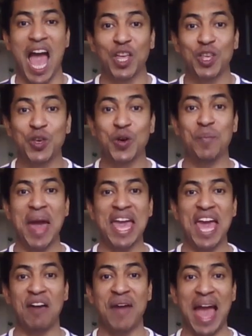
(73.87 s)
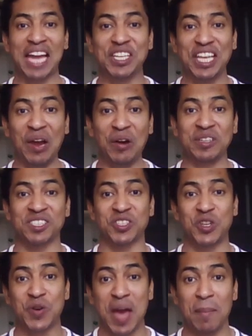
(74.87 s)
You may have had years
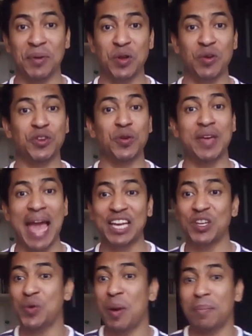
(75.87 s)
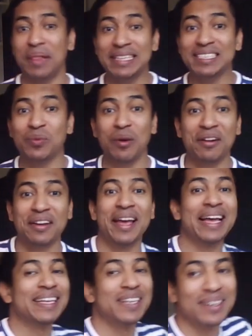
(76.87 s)
to come to get to a place where,
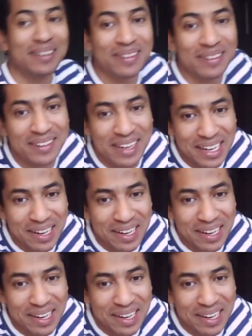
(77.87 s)
oh, I